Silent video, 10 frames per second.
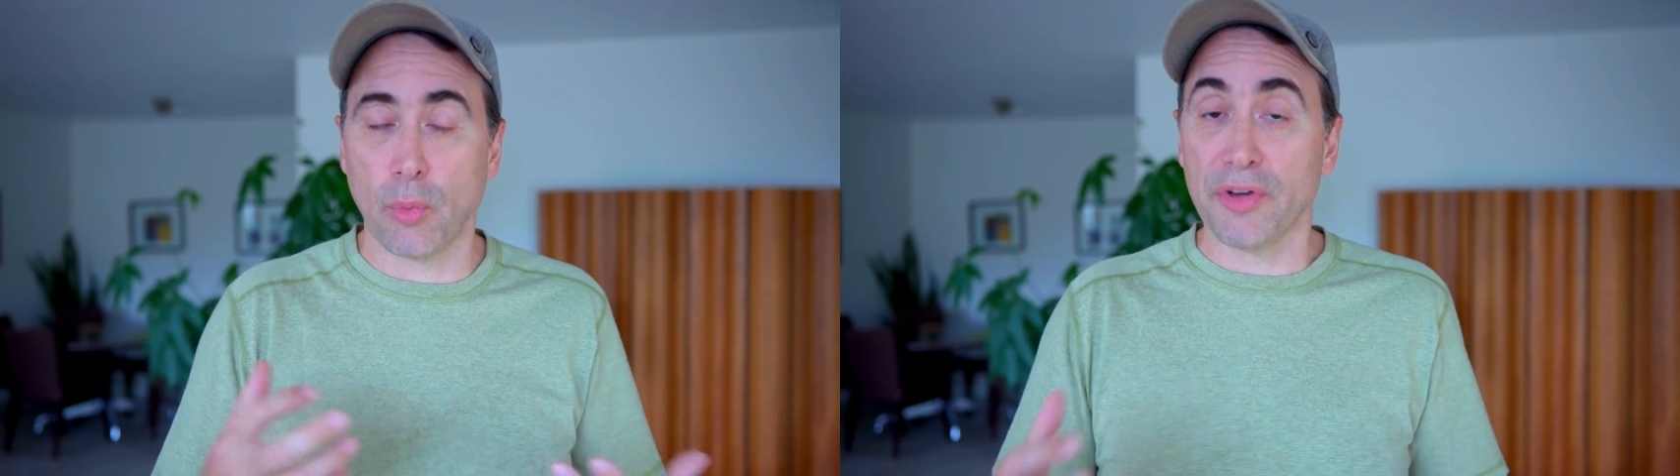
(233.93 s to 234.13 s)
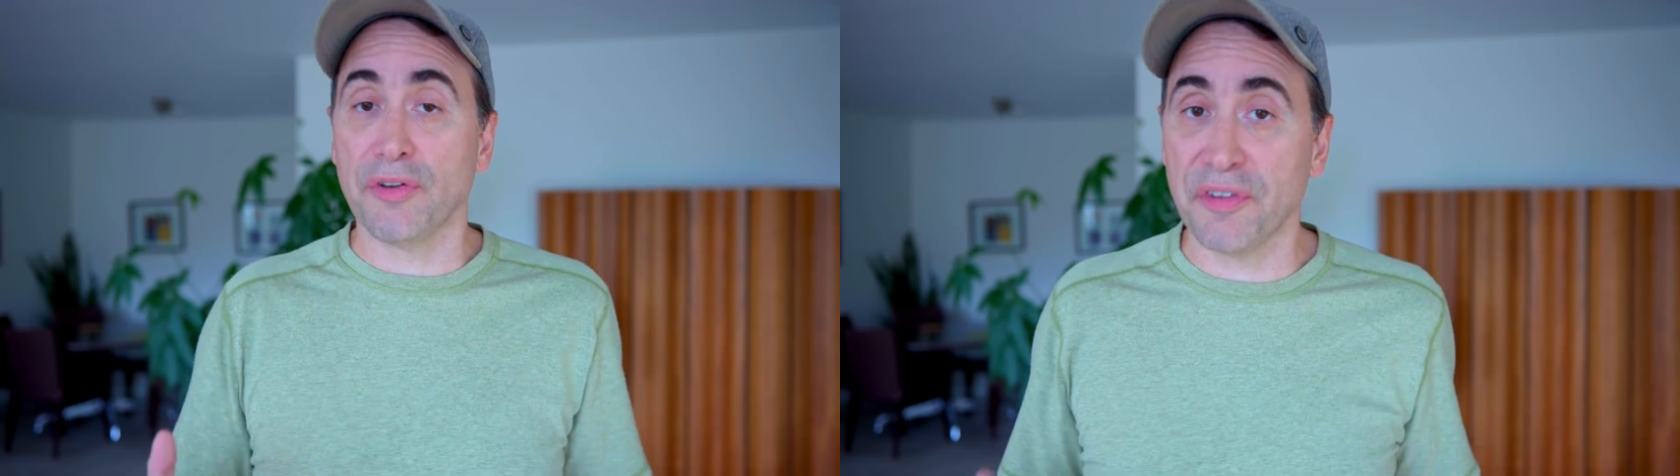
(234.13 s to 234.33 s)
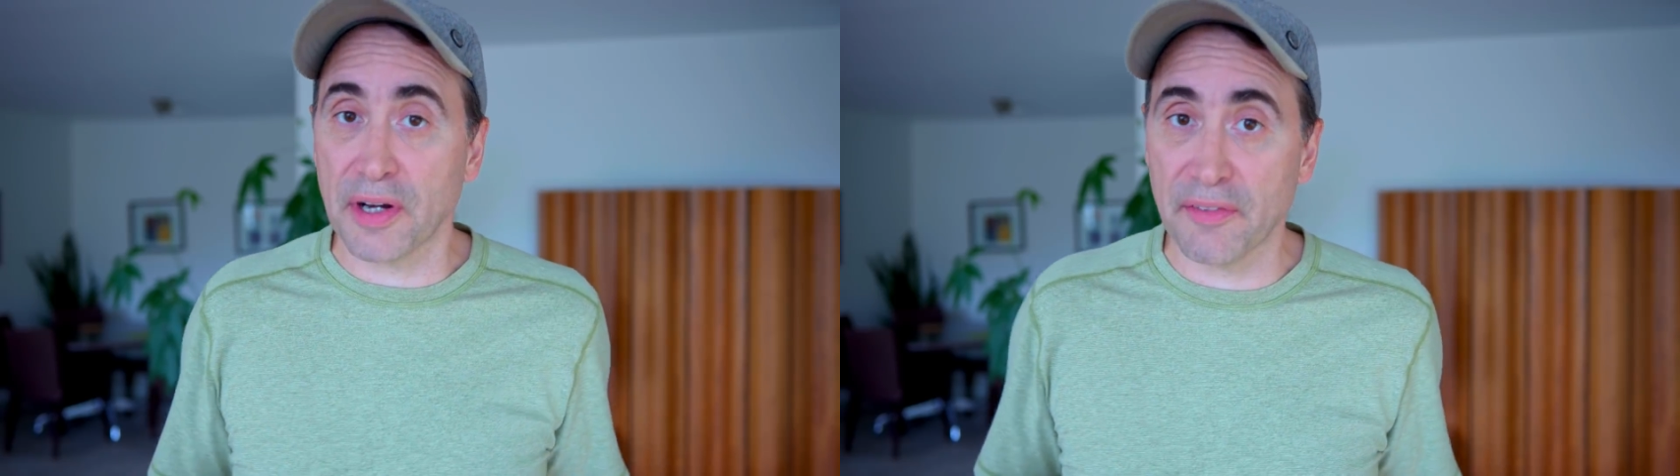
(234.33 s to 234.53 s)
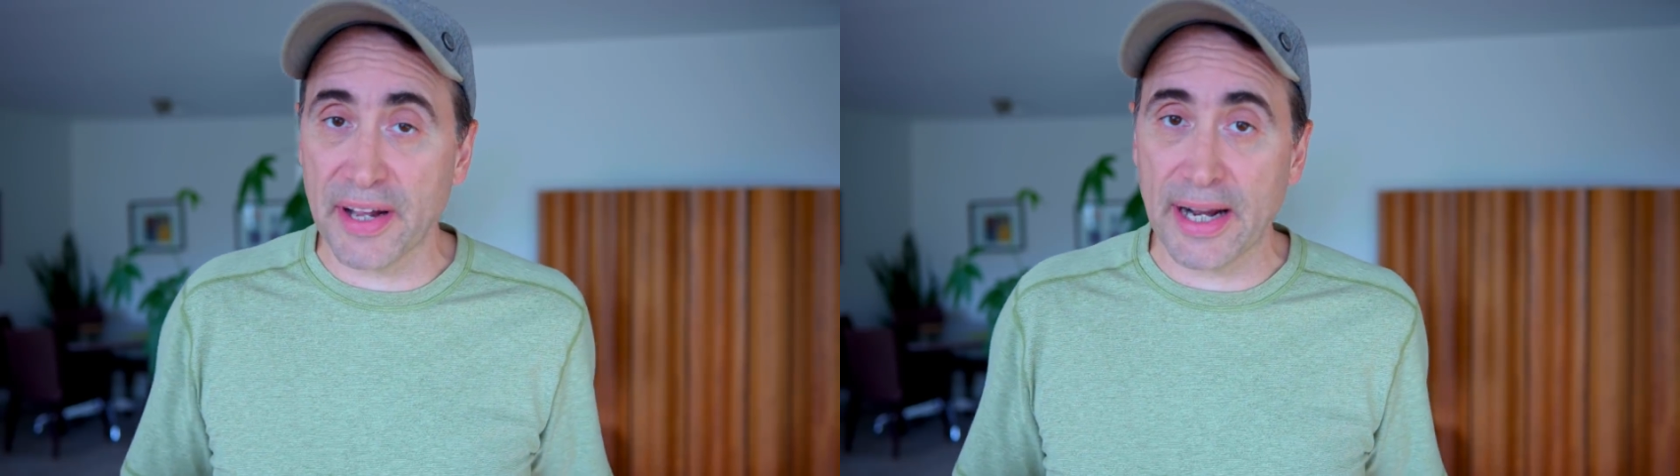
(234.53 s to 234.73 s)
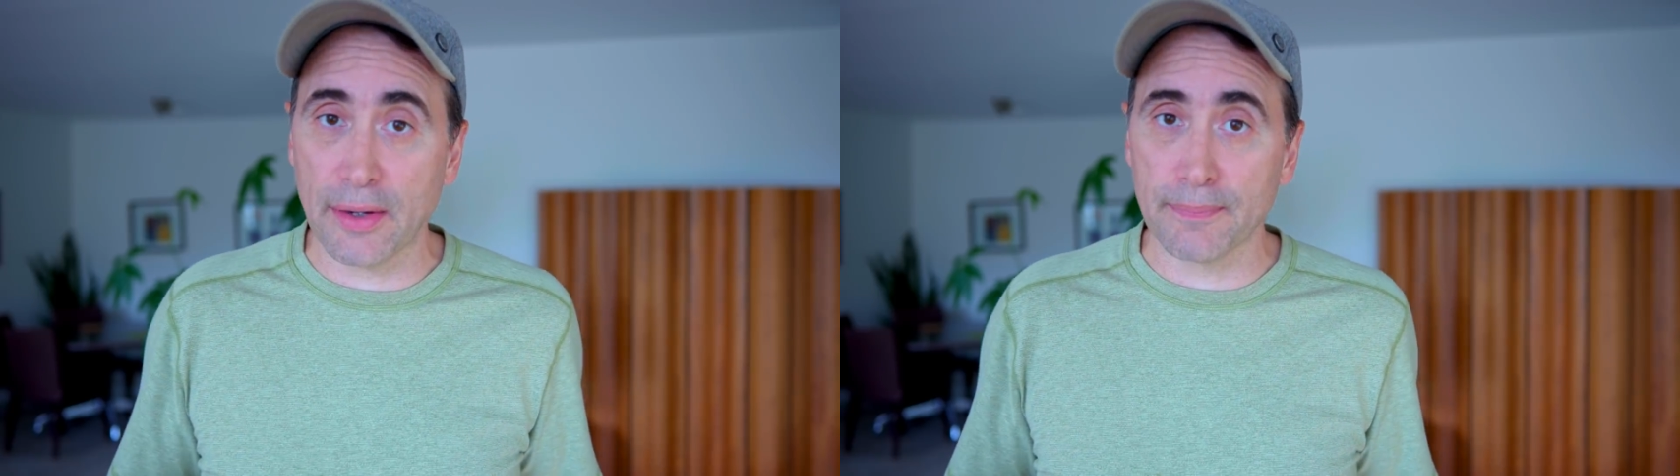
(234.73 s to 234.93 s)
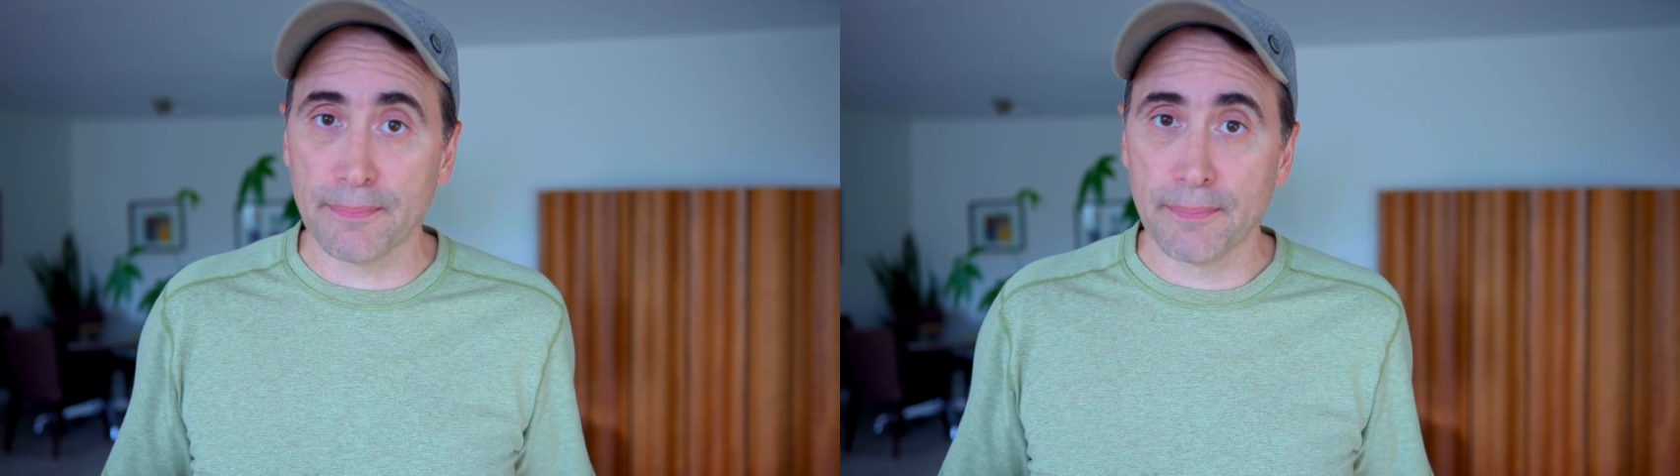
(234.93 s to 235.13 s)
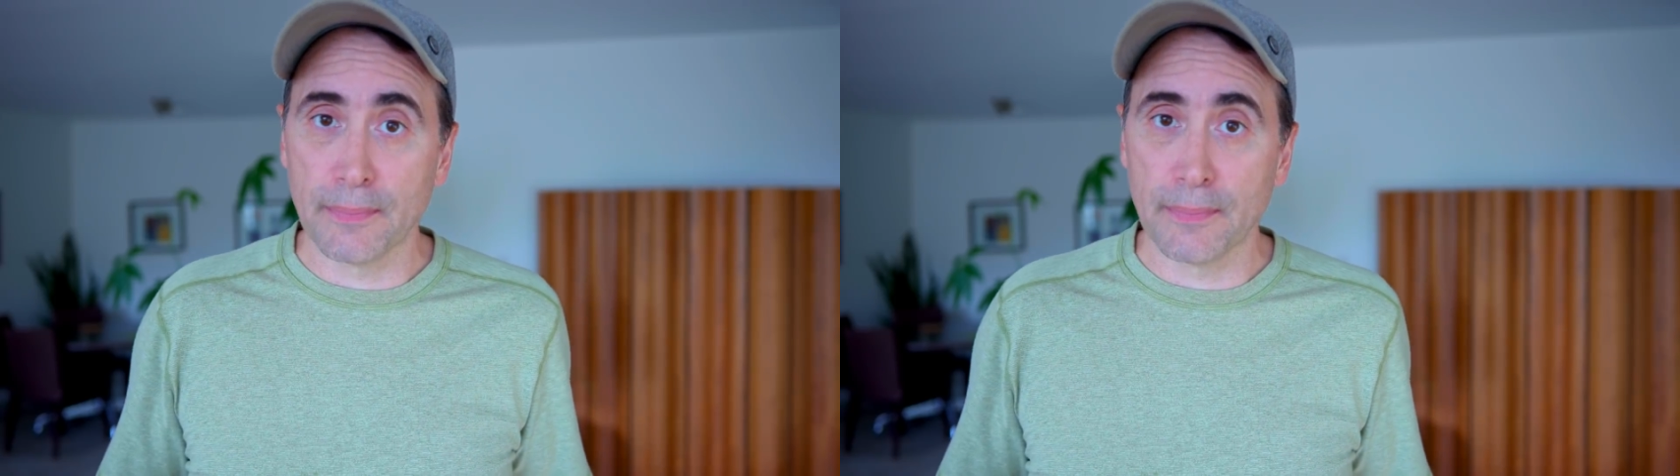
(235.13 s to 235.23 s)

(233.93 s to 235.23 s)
Once you figure that out,